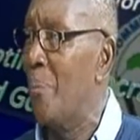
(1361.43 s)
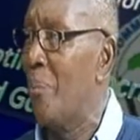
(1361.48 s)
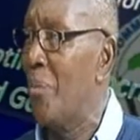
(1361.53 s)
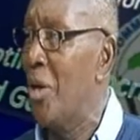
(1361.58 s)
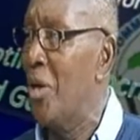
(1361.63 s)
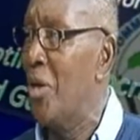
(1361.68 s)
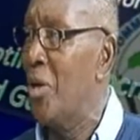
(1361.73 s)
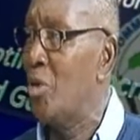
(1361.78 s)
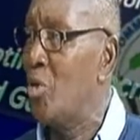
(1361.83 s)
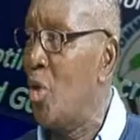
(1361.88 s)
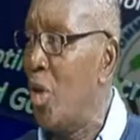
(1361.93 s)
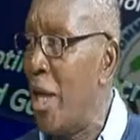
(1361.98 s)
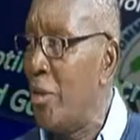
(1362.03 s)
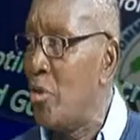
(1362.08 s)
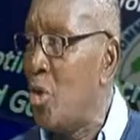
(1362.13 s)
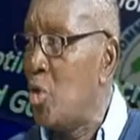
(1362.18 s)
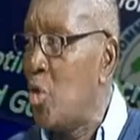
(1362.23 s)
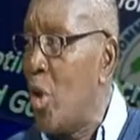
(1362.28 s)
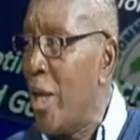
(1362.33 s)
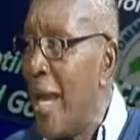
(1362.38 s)
Okay. So that's
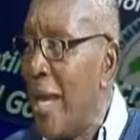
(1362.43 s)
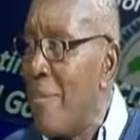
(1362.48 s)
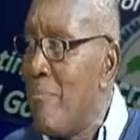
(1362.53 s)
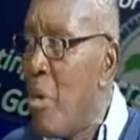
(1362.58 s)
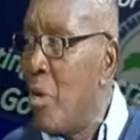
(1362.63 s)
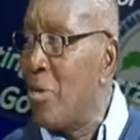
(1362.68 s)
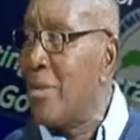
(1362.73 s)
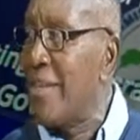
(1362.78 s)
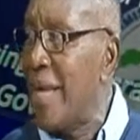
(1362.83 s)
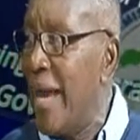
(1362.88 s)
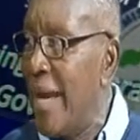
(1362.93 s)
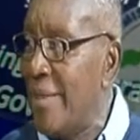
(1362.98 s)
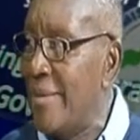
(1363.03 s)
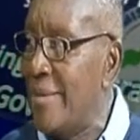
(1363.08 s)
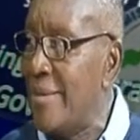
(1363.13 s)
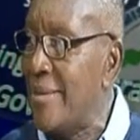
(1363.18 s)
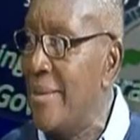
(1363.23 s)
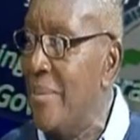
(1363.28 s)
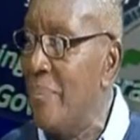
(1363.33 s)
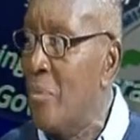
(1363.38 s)
so you get both
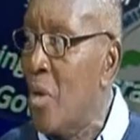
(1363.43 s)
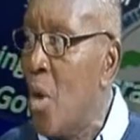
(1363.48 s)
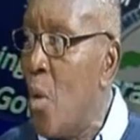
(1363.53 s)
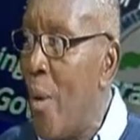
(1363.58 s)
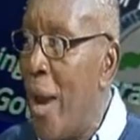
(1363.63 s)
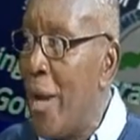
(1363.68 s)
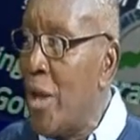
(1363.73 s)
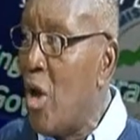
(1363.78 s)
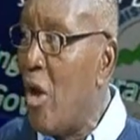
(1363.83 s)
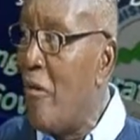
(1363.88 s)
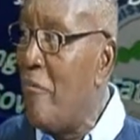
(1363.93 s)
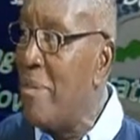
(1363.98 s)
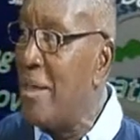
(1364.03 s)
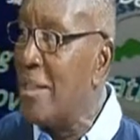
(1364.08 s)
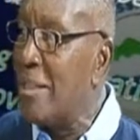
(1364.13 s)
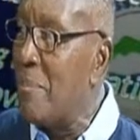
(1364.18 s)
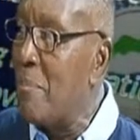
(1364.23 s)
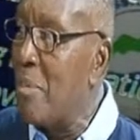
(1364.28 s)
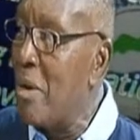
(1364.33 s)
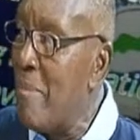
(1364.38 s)
sides. When government
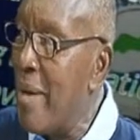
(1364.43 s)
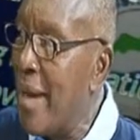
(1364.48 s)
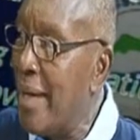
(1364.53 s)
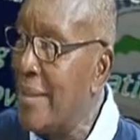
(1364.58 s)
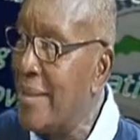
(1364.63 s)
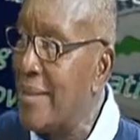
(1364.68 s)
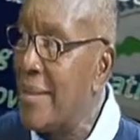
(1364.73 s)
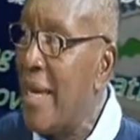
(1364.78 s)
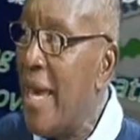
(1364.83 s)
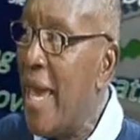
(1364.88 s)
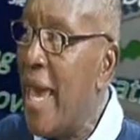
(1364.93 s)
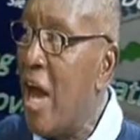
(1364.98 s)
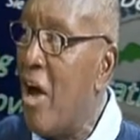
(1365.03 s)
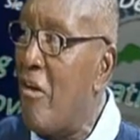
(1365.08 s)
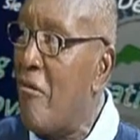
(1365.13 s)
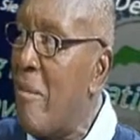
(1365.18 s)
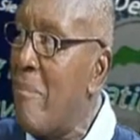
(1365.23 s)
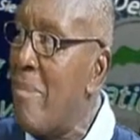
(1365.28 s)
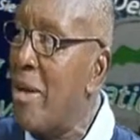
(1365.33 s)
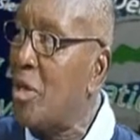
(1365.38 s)
implements and
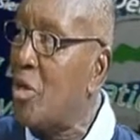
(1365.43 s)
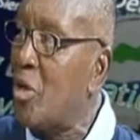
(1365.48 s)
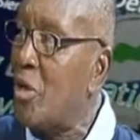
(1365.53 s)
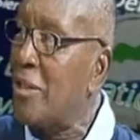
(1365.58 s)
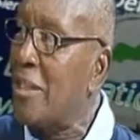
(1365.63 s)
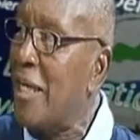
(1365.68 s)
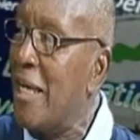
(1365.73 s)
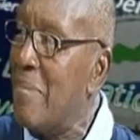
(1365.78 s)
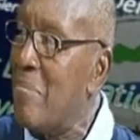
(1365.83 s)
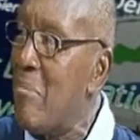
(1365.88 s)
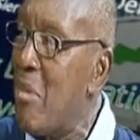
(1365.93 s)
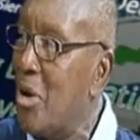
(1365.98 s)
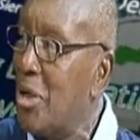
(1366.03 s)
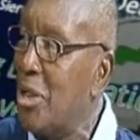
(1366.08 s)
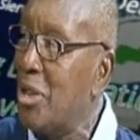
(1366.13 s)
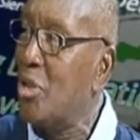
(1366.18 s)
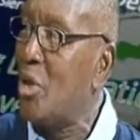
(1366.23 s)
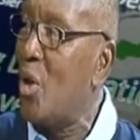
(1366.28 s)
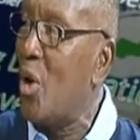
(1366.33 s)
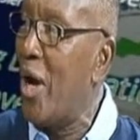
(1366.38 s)
government makes sure say
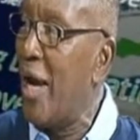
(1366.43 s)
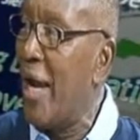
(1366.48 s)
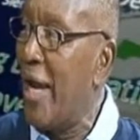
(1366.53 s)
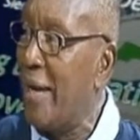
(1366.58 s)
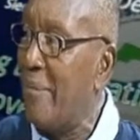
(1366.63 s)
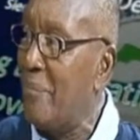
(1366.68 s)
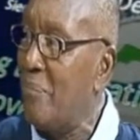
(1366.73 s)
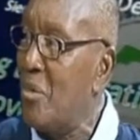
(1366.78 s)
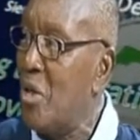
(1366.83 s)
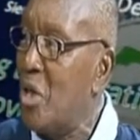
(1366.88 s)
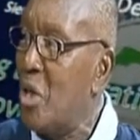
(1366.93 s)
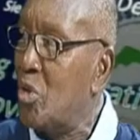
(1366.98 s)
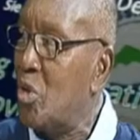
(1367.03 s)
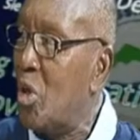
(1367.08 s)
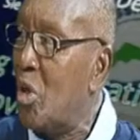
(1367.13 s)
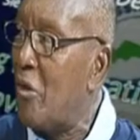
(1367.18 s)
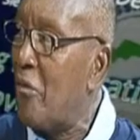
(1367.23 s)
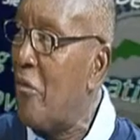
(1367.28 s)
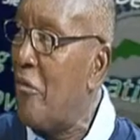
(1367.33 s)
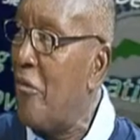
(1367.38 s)
monitor and sort
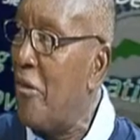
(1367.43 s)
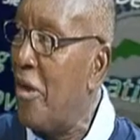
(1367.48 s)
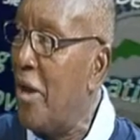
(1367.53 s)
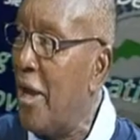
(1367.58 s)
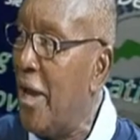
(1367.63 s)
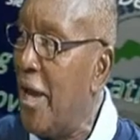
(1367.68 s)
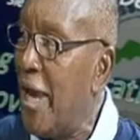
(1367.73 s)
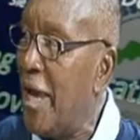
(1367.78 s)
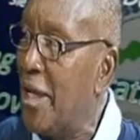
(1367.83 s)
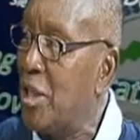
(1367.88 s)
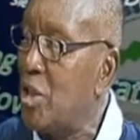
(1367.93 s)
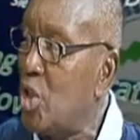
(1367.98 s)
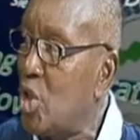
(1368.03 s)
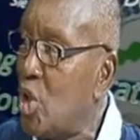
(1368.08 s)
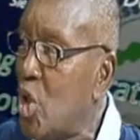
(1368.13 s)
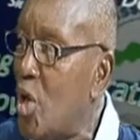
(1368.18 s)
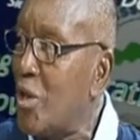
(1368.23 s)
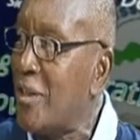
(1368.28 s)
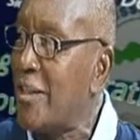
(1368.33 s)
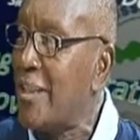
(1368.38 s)
of
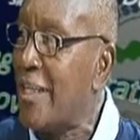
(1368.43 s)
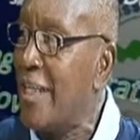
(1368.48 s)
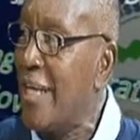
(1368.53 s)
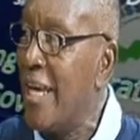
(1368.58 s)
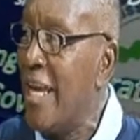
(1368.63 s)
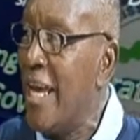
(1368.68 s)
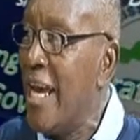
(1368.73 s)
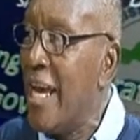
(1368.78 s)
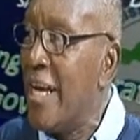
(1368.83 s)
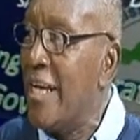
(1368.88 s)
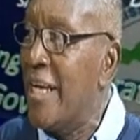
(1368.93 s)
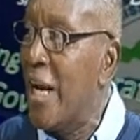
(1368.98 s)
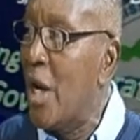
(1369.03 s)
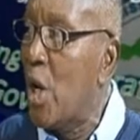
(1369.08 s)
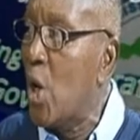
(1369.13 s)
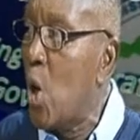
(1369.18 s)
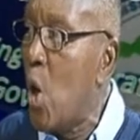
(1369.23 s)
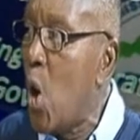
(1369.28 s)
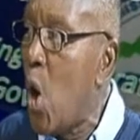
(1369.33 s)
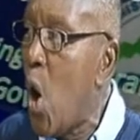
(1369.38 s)
ensure say the
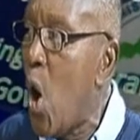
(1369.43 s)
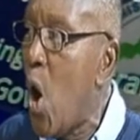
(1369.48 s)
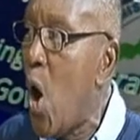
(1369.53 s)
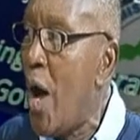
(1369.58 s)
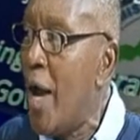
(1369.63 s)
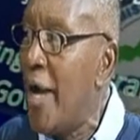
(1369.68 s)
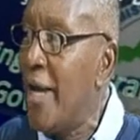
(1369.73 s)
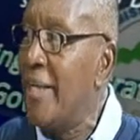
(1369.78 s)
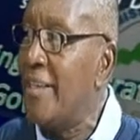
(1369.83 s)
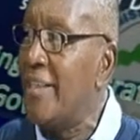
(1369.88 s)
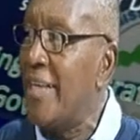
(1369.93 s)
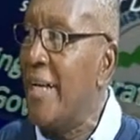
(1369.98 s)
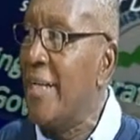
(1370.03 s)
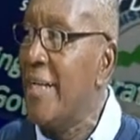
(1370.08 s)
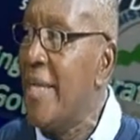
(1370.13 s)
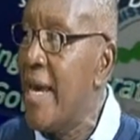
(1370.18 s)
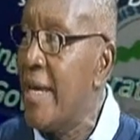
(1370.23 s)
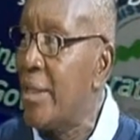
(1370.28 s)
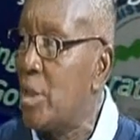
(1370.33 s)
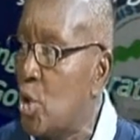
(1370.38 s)
law is
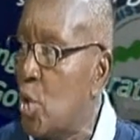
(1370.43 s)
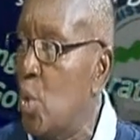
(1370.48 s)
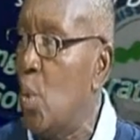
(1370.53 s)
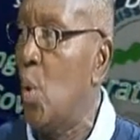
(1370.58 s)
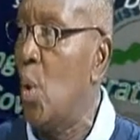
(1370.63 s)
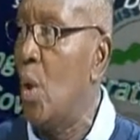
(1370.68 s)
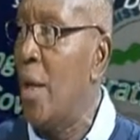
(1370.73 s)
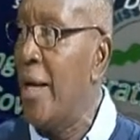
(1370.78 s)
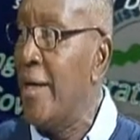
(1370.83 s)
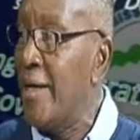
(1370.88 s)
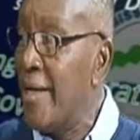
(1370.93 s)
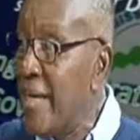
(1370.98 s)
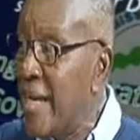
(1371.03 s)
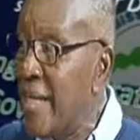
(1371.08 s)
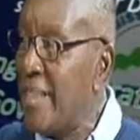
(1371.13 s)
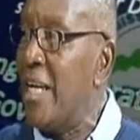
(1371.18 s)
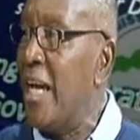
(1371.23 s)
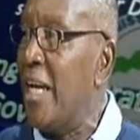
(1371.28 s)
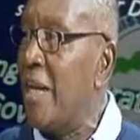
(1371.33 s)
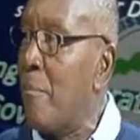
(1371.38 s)
adhered to.
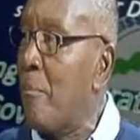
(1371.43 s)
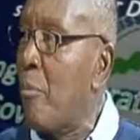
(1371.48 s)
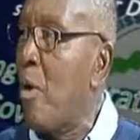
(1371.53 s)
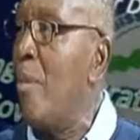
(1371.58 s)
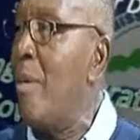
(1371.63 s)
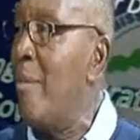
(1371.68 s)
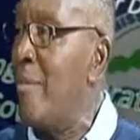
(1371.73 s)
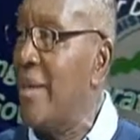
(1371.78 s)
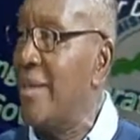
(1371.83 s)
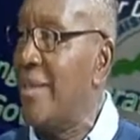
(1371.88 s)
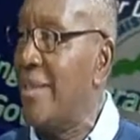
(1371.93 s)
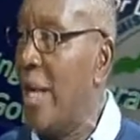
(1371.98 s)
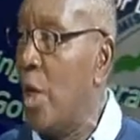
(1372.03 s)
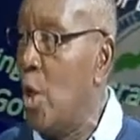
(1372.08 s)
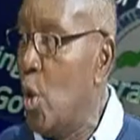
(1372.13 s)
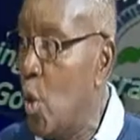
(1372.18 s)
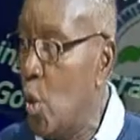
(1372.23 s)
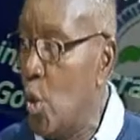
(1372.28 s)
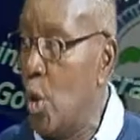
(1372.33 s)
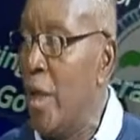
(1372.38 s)
These are the problems
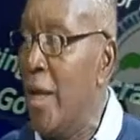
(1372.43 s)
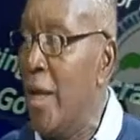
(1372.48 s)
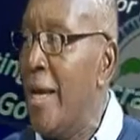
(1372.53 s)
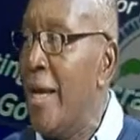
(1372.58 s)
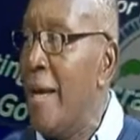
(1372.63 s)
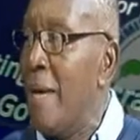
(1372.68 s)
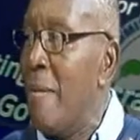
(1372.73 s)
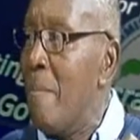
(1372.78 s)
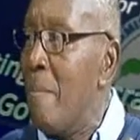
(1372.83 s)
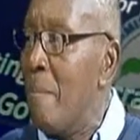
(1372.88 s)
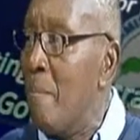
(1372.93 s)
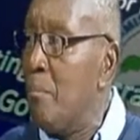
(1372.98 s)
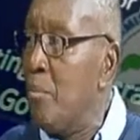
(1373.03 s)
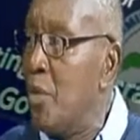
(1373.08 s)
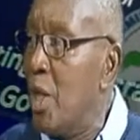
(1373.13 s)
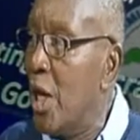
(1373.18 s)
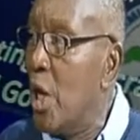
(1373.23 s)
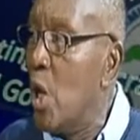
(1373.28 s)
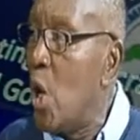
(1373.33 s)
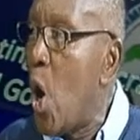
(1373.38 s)
alone. Okay.
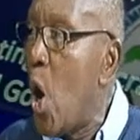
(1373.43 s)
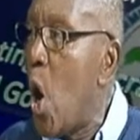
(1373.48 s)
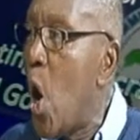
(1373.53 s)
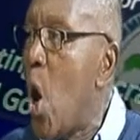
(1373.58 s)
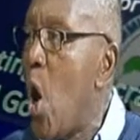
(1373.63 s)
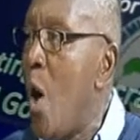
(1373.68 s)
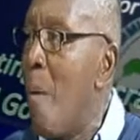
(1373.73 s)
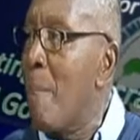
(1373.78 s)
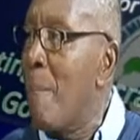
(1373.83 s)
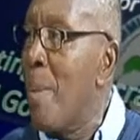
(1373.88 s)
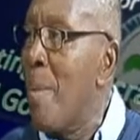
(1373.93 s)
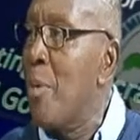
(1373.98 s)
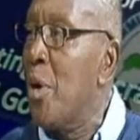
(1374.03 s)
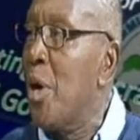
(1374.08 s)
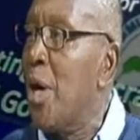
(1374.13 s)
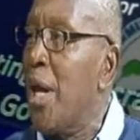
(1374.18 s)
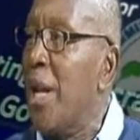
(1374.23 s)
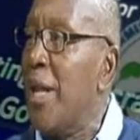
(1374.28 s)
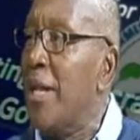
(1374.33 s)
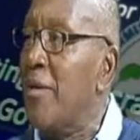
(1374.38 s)
The law, people
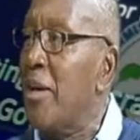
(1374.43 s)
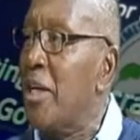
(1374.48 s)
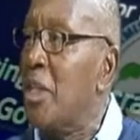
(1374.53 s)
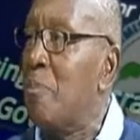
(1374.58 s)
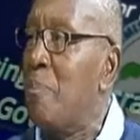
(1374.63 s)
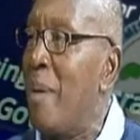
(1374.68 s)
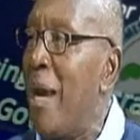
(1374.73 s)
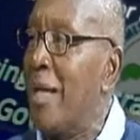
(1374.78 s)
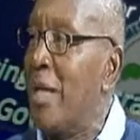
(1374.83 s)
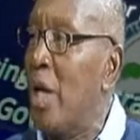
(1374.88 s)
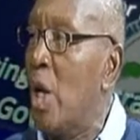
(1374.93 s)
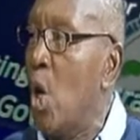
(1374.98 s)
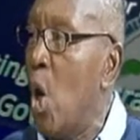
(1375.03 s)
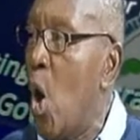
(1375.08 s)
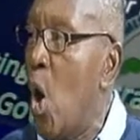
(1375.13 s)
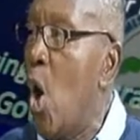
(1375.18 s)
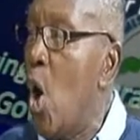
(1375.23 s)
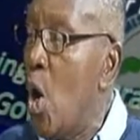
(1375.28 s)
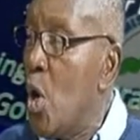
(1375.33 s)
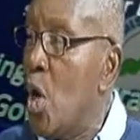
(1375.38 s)
really respect the
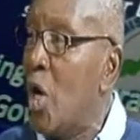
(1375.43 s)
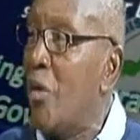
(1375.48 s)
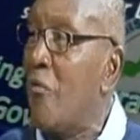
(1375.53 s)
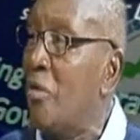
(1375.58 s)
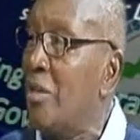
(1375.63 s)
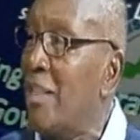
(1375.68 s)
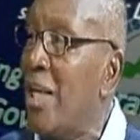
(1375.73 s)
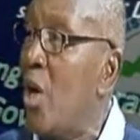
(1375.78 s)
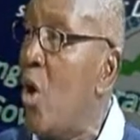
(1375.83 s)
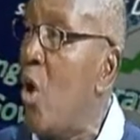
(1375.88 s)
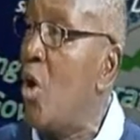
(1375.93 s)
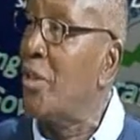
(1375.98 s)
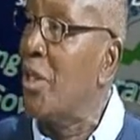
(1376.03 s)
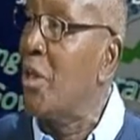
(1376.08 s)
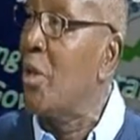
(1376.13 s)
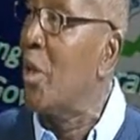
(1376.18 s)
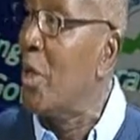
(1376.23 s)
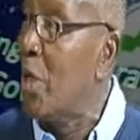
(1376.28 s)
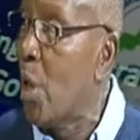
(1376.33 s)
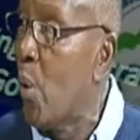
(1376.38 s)
law. Not for say laws are
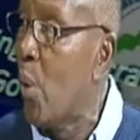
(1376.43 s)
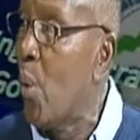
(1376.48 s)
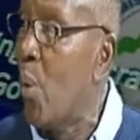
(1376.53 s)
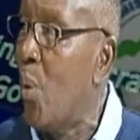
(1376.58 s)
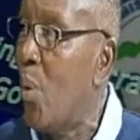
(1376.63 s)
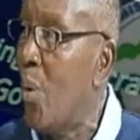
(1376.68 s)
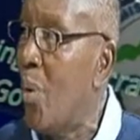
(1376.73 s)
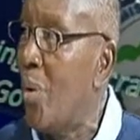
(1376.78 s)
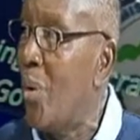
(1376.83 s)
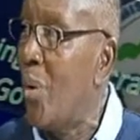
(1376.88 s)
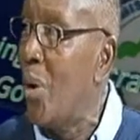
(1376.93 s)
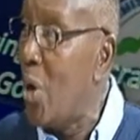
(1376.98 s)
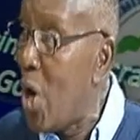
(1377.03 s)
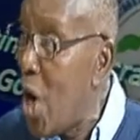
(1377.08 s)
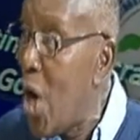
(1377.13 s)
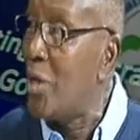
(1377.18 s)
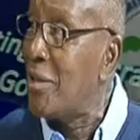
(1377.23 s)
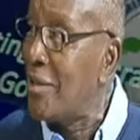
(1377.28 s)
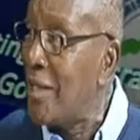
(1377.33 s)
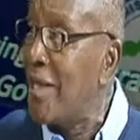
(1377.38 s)
not there.
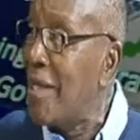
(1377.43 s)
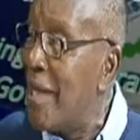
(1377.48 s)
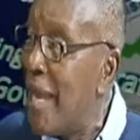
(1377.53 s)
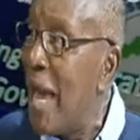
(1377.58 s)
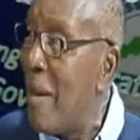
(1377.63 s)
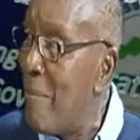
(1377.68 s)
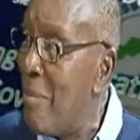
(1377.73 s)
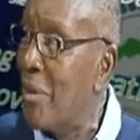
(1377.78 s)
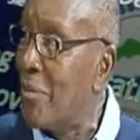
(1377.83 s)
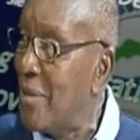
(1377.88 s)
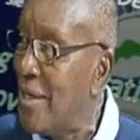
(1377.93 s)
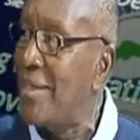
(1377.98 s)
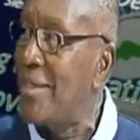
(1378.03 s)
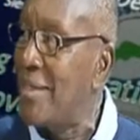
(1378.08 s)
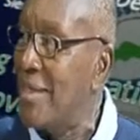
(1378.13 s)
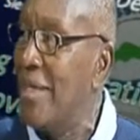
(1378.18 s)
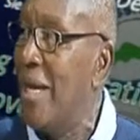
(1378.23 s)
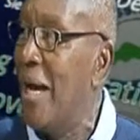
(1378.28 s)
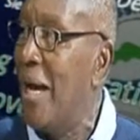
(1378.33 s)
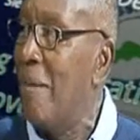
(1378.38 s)
Laws then they about this
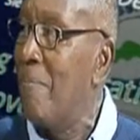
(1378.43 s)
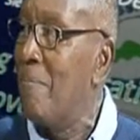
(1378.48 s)
thing.